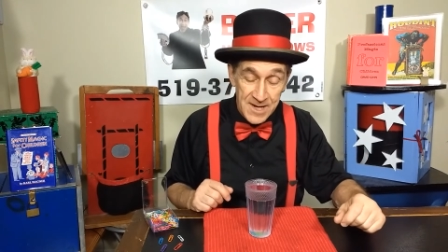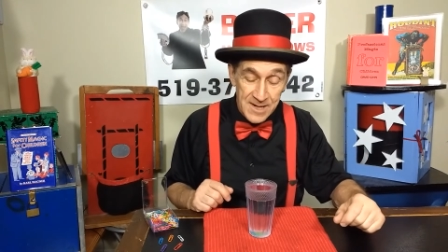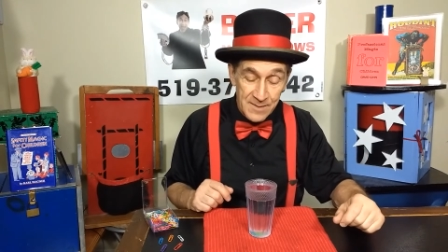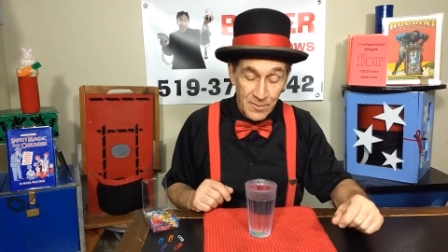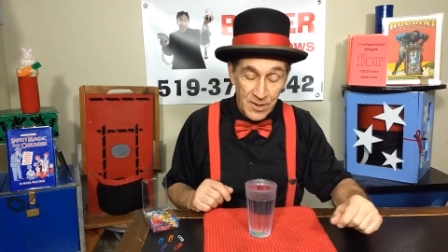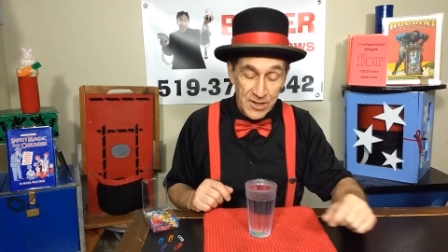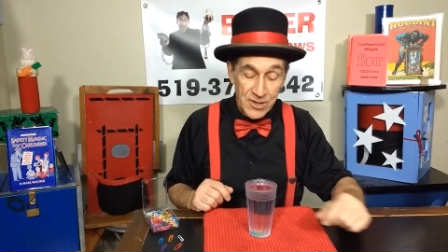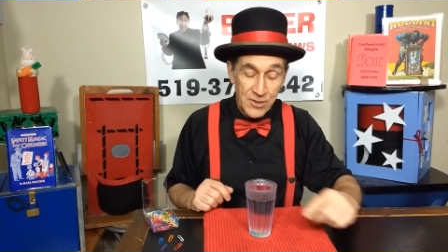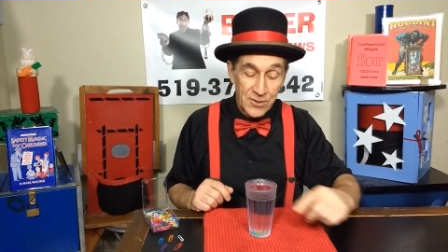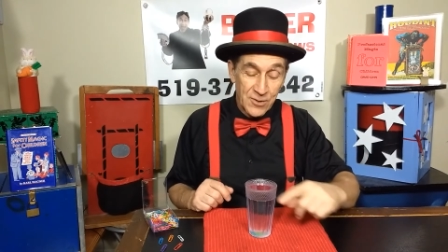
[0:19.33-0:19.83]

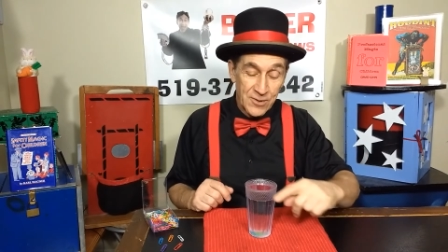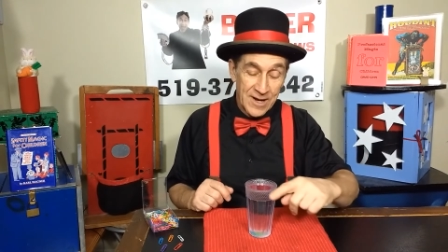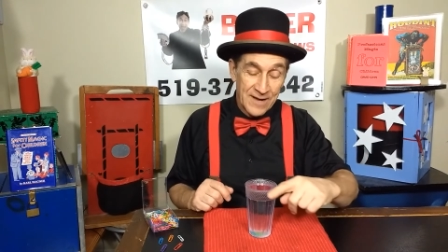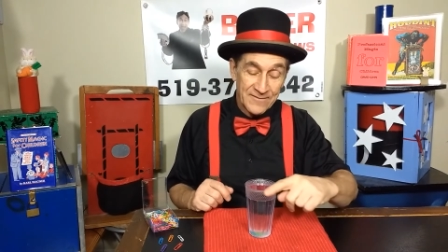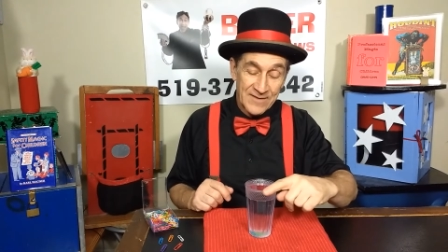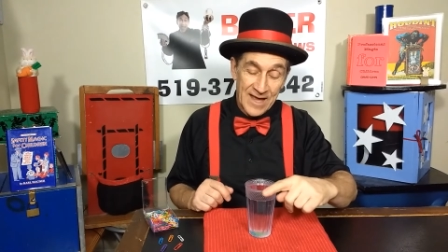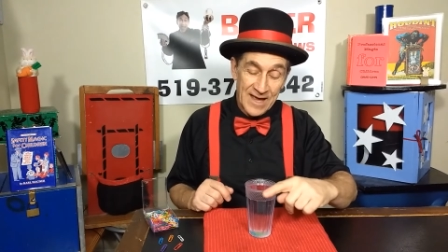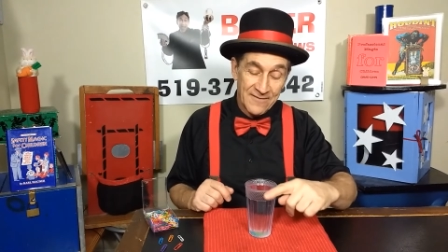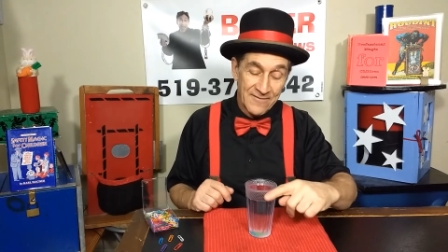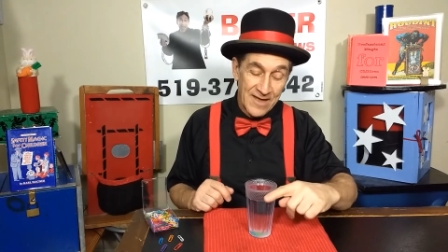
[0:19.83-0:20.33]
but you don't have
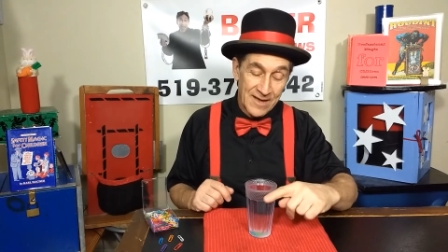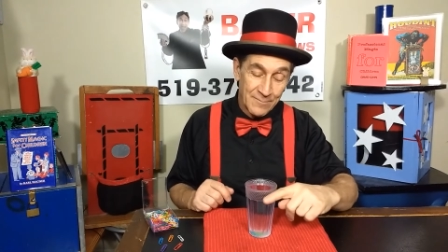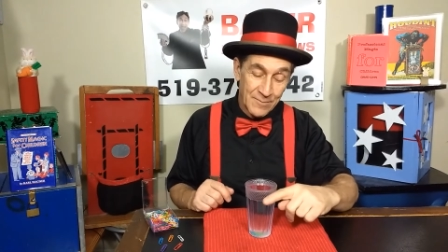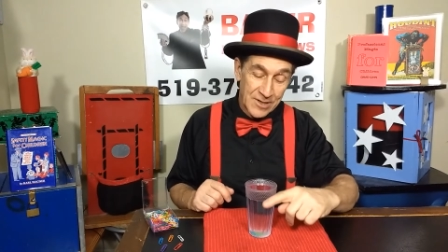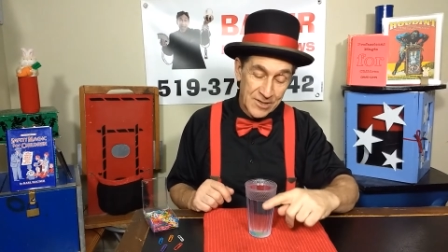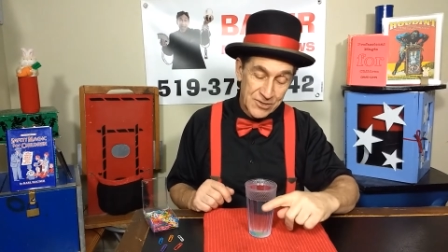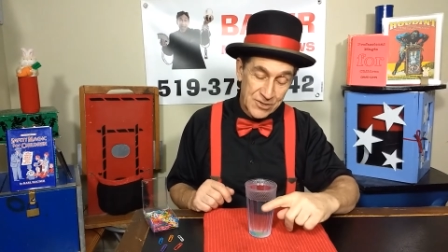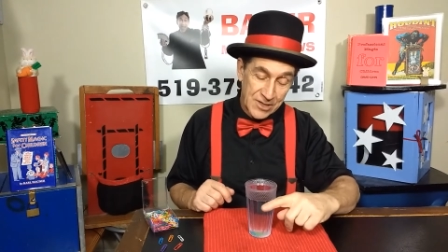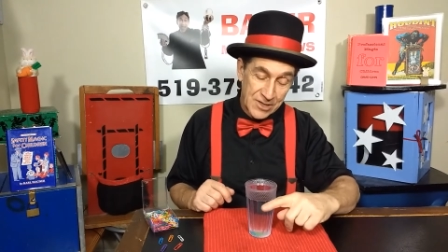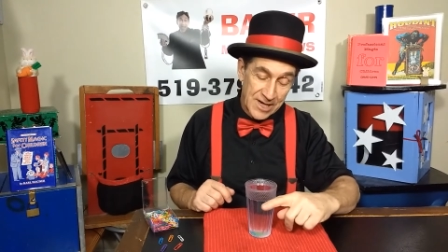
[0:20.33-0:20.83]
to have that
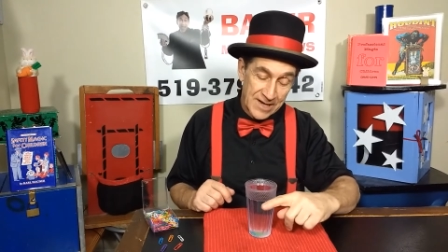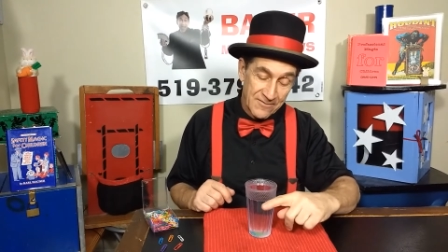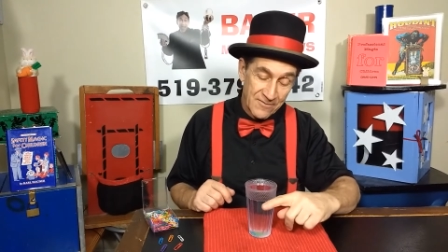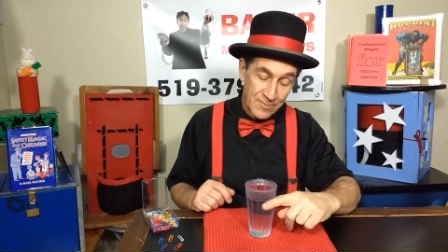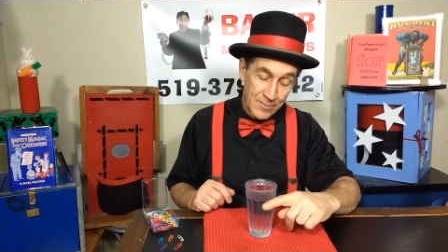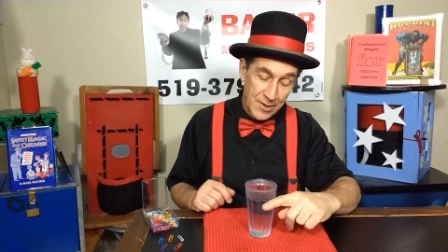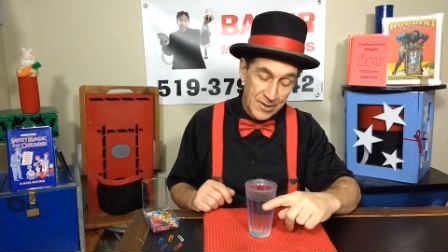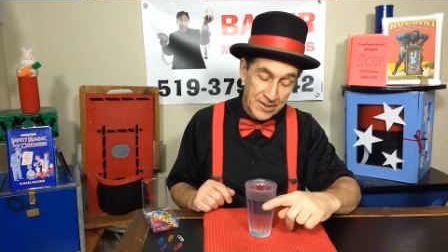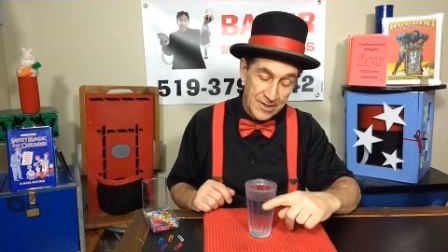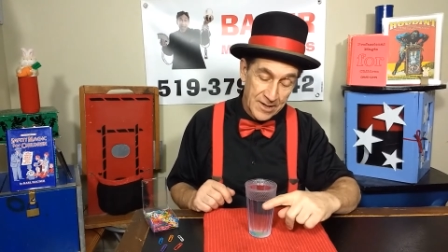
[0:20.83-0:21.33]
much, you can have it
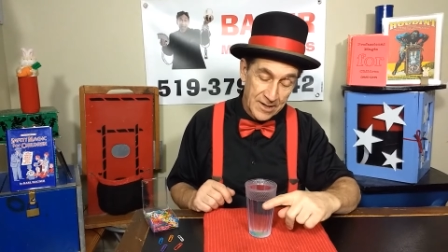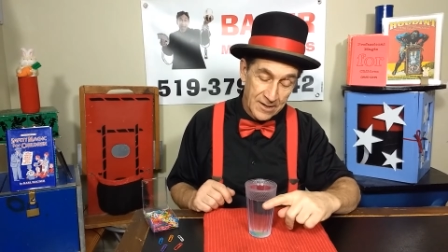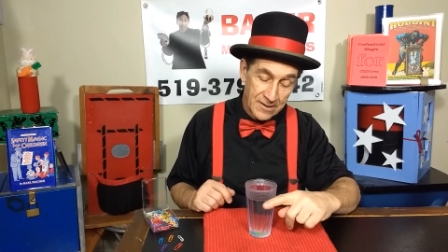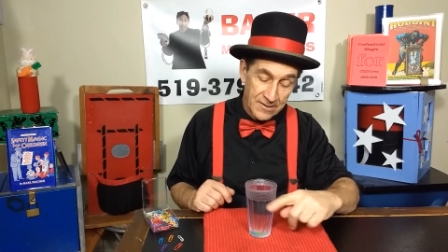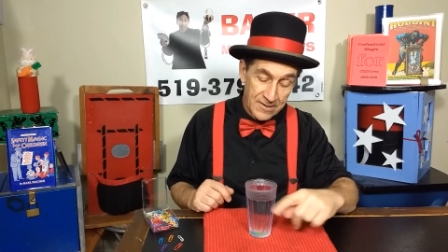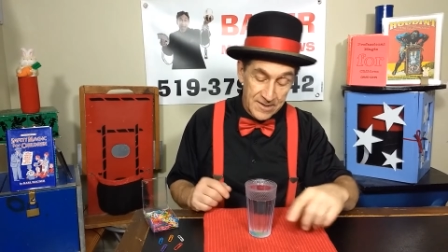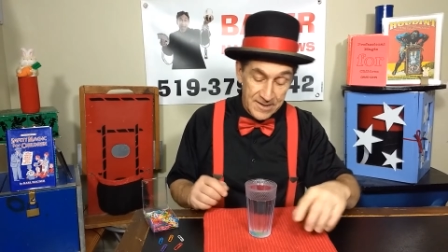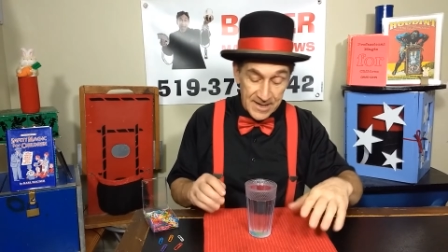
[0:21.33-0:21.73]
about here.